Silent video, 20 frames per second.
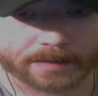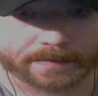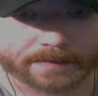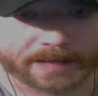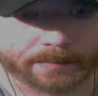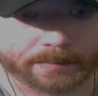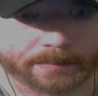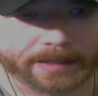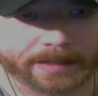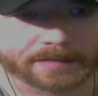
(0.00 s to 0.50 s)

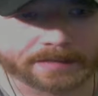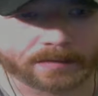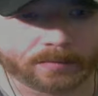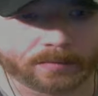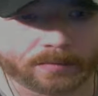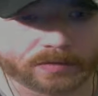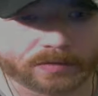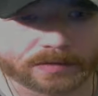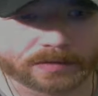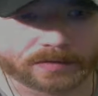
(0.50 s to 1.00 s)
That means
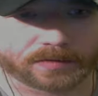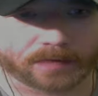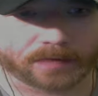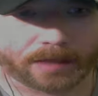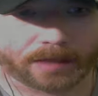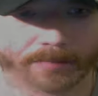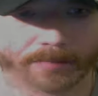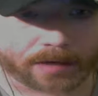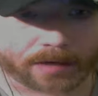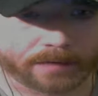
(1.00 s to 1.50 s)
almost a
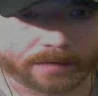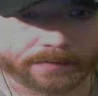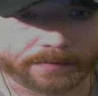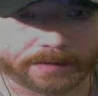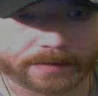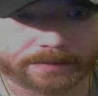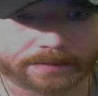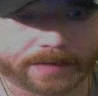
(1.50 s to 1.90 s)
drop off of